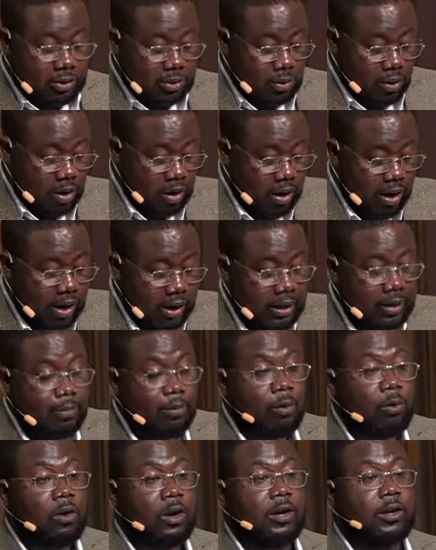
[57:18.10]
to her
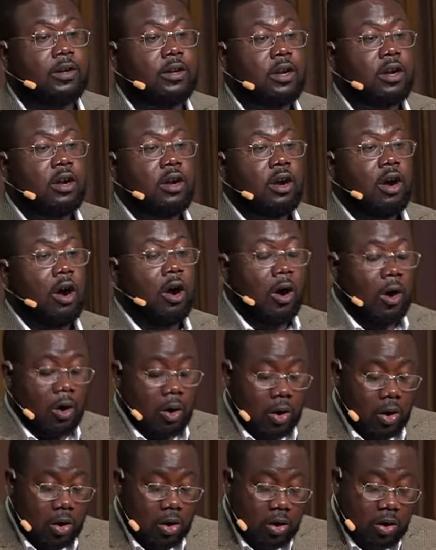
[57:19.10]
anymore.
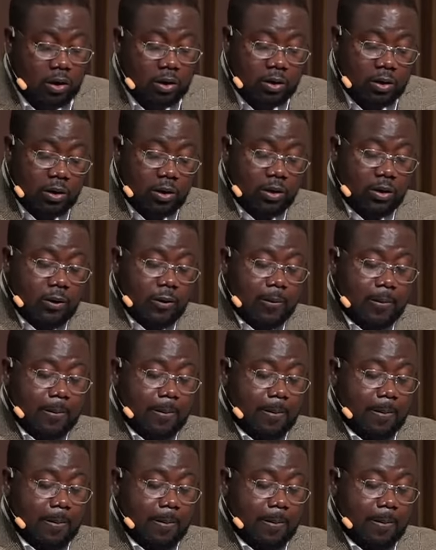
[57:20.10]
All